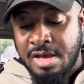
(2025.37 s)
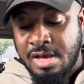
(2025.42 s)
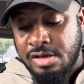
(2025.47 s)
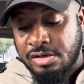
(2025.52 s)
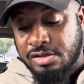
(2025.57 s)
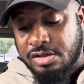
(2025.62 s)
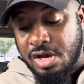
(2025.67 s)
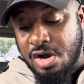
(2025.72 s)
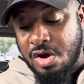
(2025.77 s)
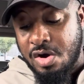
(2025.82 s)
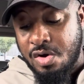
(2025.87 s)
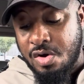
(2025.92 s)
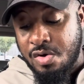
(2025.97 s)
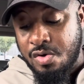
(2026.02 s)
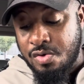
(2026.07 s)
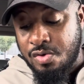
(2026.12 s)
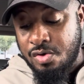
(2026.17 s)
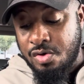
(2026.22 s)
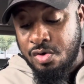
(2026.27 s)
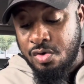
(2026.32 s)

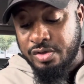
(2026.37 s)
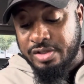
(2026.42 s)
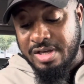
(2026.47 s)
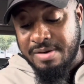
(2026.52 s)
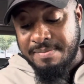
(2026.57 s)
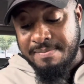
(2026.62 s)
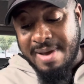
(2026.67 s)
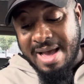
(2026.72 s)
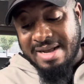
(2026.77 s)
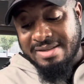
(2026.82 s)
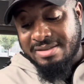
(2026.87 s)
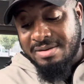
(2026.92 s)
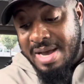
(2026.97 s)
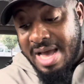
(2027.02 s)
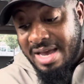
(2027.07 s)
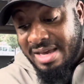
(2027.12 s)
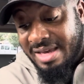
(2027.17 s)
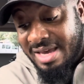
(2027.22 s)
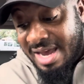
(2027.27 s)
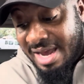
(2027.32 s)
So losing
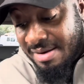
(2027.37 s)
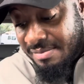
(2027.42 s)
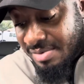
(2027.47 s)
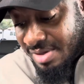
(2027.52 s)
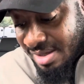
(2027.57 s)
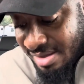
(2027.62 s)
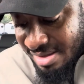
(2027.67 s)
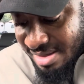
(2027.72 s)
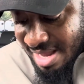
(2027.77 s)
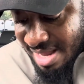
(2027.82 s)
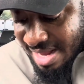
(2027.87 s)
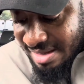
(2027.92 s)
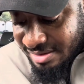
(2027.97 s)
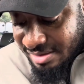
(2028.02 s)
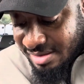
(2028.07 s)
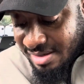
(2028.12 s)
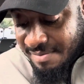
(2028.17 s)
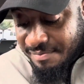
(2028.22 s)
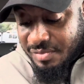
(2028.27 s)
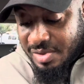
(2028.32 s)
back-to-back games is not
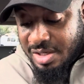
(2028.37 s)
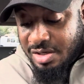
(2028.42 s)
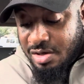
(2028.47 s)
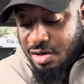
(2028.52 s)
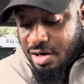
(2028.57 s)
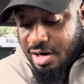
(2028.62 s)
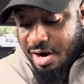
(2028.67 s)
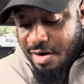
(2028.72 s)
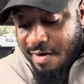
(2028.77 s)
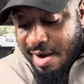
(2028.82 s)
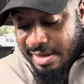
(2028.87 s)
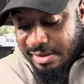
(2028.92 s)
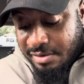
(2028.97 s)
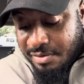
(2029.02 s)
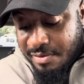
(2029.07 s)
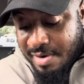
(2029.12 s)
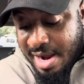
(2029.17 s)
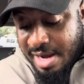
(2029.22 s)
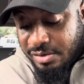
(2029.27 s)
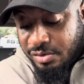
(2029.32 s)
something you
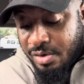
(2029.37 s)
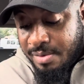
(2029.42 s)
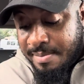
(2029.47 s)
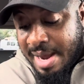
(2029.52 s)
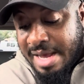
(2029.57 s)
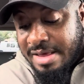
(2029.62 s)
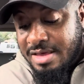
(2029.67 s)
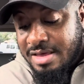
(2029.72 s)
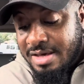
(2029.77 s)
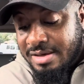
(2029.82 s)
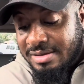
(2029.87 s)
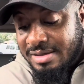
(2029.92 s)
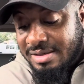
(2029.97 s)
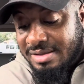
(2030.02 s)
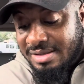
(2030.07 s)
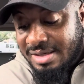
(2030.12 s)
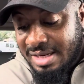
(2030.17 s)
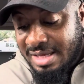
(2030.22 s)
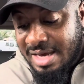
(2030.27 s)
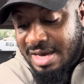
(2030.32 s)
characterize with Manchester
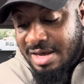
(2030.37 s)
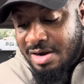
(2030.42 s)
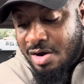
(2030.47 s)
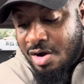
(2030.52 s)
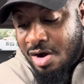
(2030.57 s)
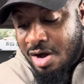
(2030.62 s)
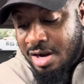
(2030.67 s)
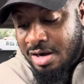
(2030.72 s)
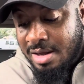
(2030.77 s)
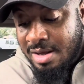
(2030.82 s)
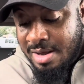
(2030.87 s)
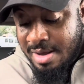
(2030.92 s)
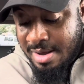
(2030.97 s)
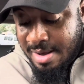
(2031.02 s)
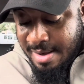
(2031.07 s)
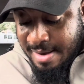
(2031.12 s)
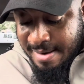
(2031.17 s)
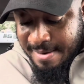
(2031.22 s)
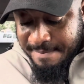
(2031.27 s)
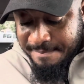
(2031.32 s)
City at all,
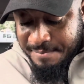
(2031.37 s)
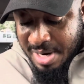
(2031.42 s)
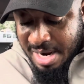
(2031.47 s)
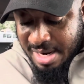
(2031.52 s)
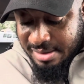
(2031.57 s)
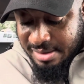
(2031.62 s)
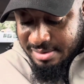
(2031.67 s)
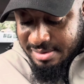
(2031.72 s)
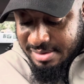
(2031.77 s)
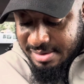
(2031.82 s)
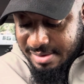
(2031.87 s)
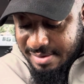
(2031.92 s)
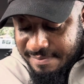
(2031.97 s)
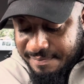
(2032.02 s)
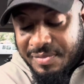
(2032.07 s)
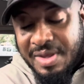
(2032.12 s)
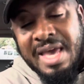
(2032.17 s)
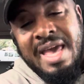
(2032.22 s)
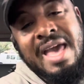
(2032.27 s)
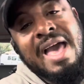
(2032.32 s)
but
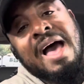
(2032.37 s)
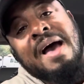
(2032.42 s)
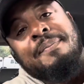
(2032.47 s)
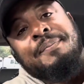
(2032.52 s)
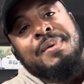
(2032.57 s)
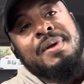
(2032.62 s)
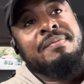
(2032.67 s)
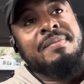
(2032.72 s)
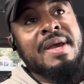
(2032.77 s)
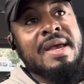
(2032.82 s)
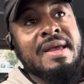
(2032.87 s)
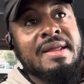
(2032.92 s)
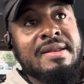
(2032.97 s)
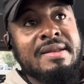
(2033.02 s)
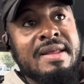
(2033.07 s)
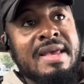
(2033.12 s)
it happened, man.